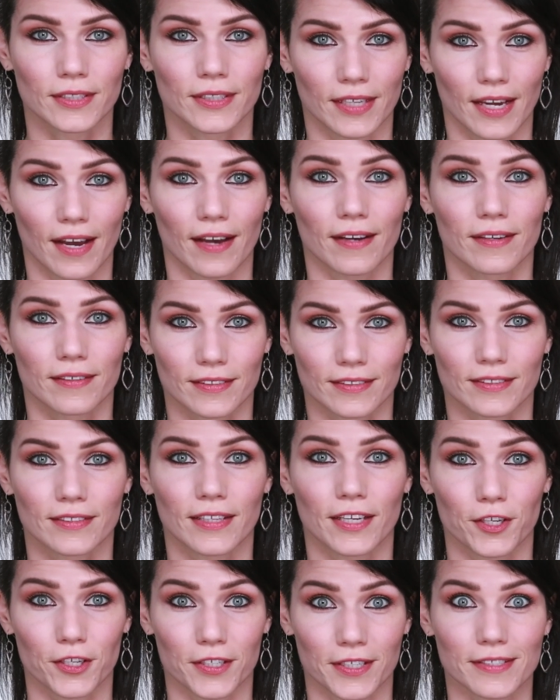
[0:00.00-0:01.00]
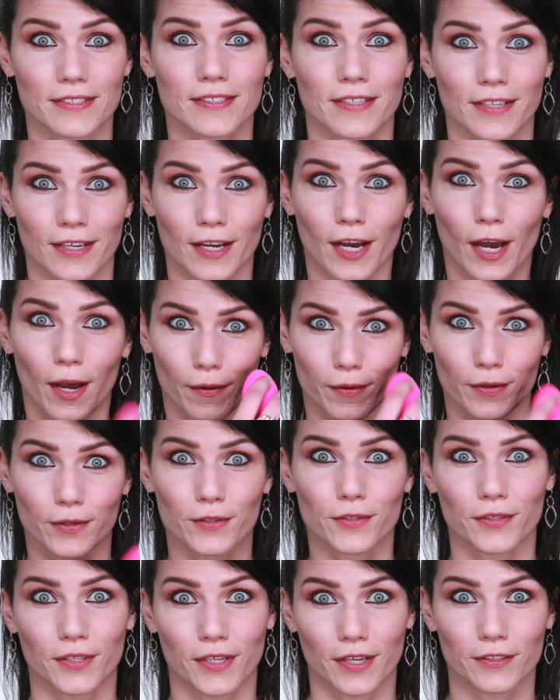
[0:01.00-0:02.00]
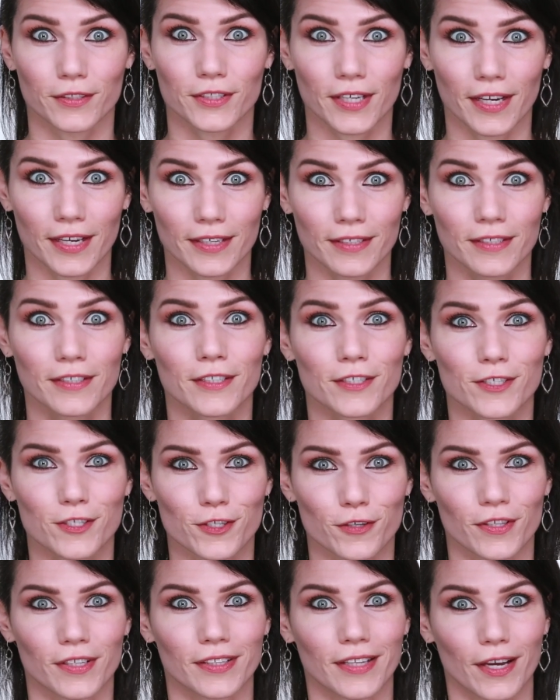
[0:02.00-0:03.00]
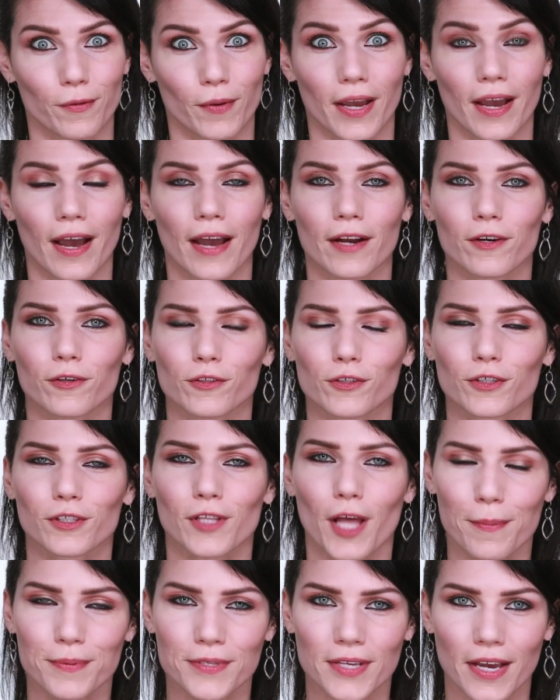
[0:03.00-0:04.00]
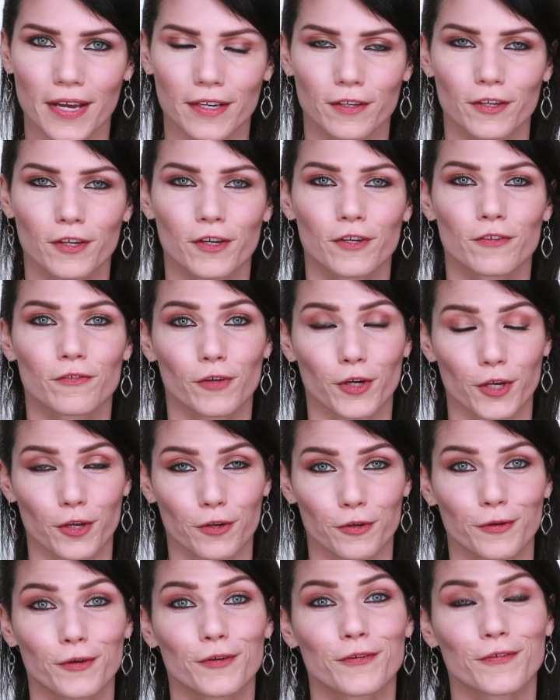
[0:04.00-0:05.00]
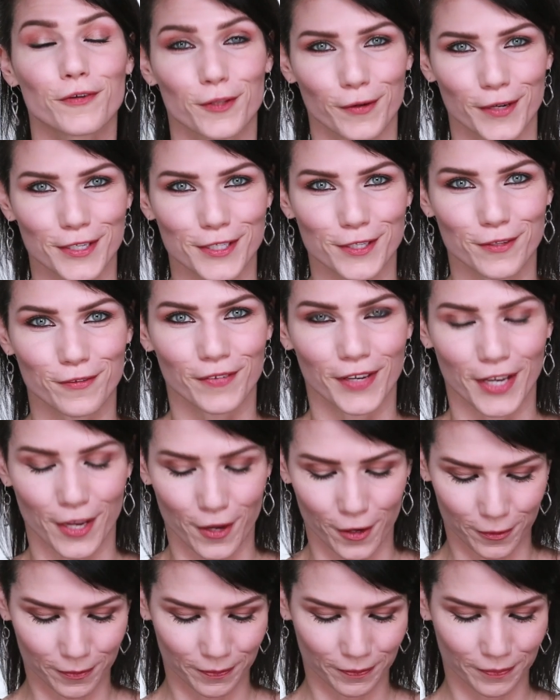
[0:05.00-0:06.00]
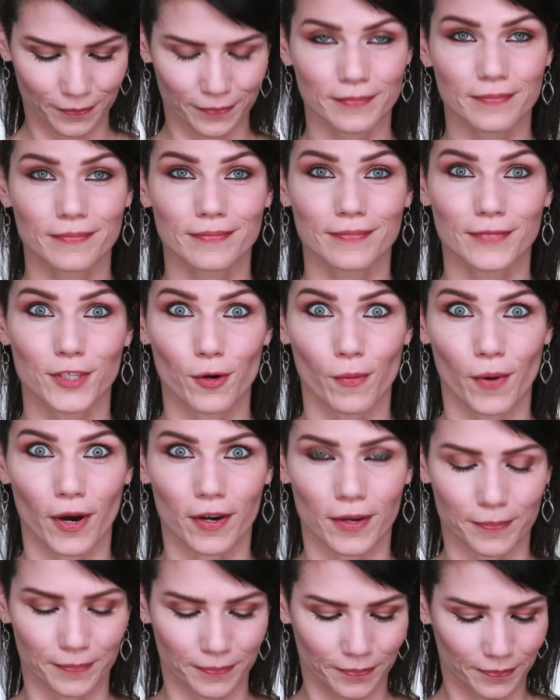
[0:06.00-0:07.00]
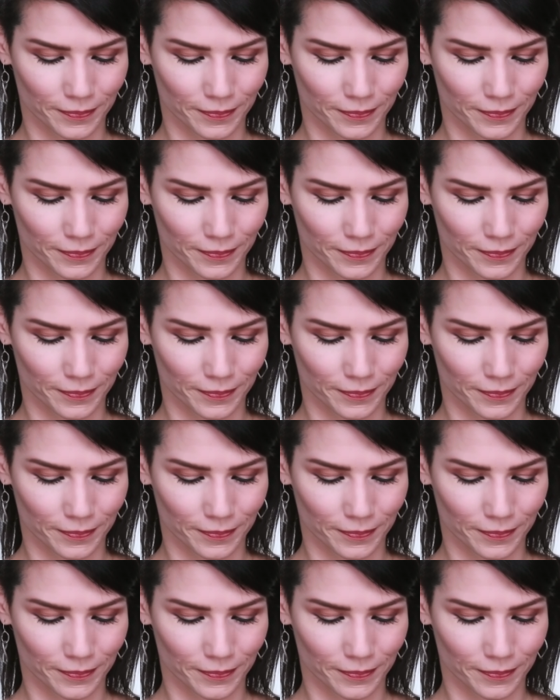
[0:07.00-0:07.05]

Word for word: Yeah, thank goodness. I wanna do the other side, so then that way I don't look lopsided for you for the rest of the video. You're welcome.